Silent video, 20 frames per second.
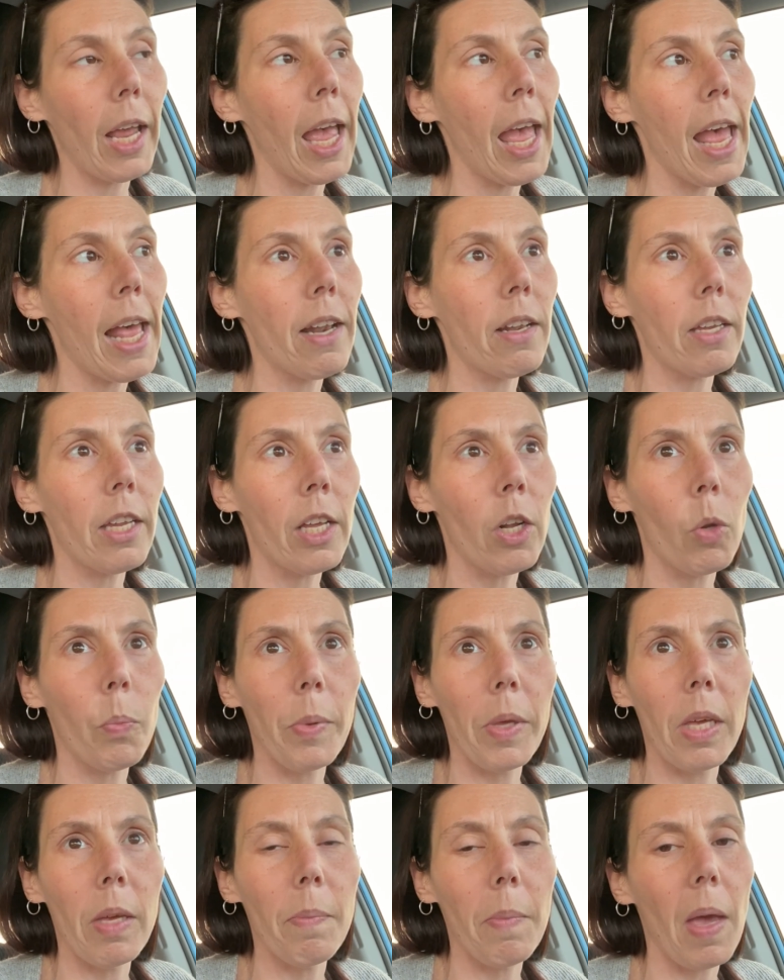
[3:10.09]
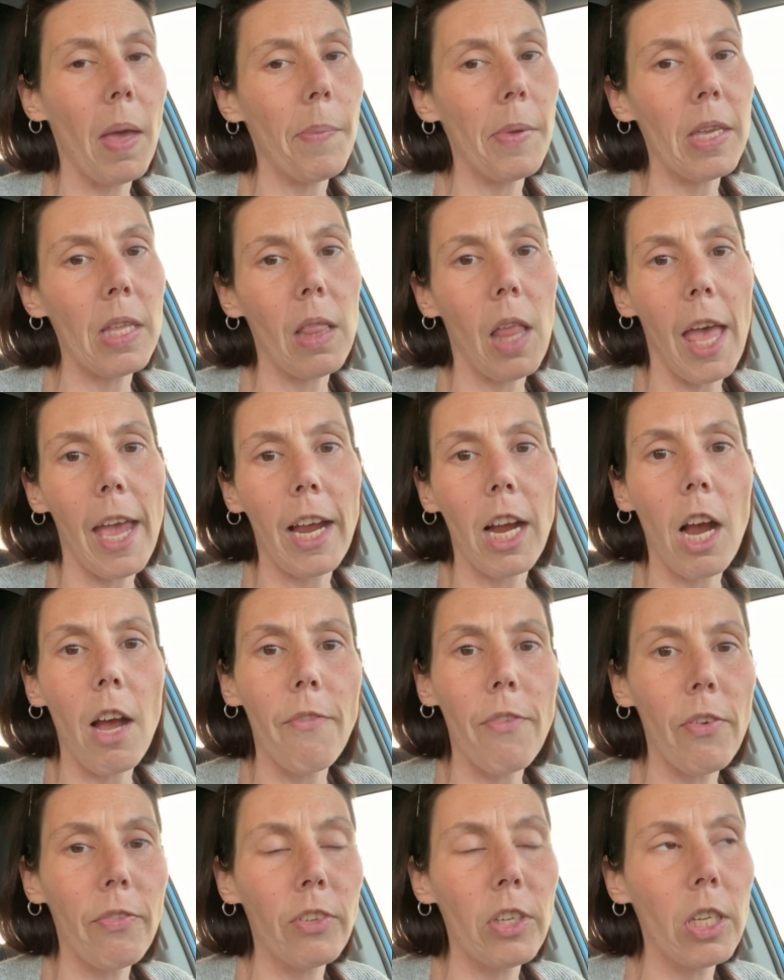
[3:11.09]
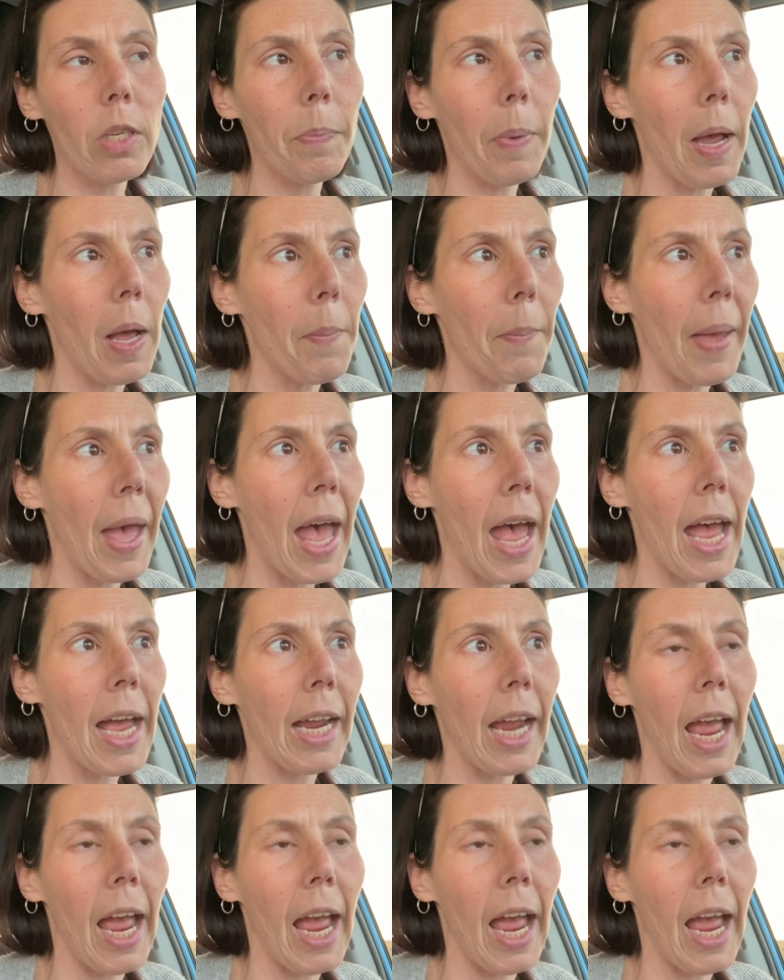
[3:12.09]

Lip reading: and it'll be maybe like a 15-pound bag,